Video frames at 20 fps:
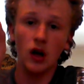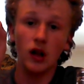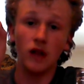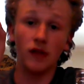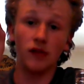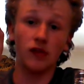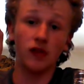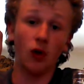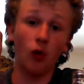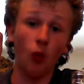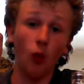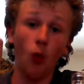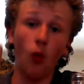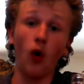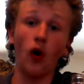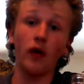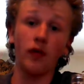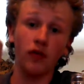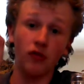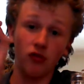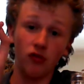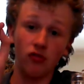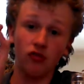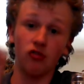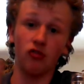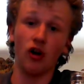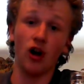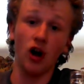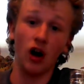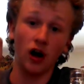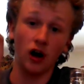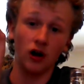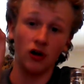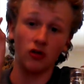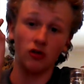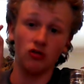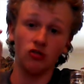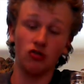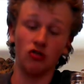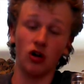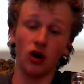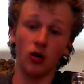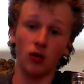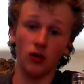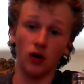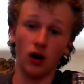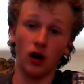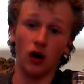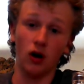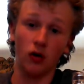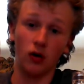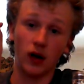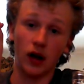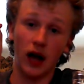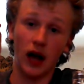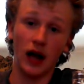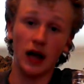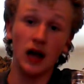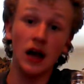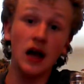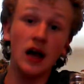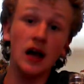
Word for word: This is a one star soda, okay?